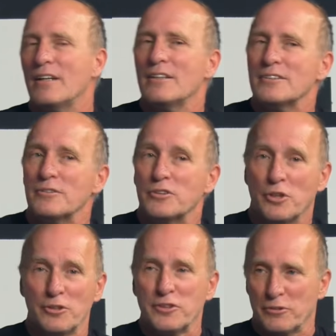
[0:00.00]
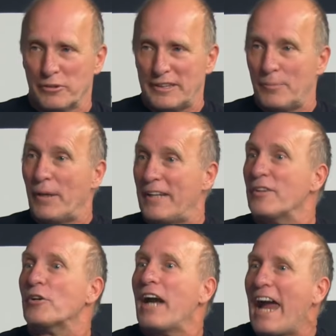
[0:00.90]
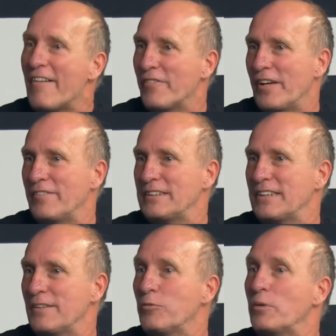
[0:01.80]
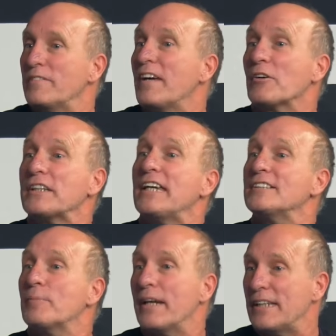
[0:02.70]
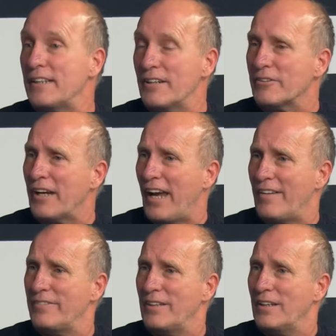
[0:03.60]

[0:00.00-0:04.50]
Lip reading: So the church agreed to pay their half of it if our kids paid the other half.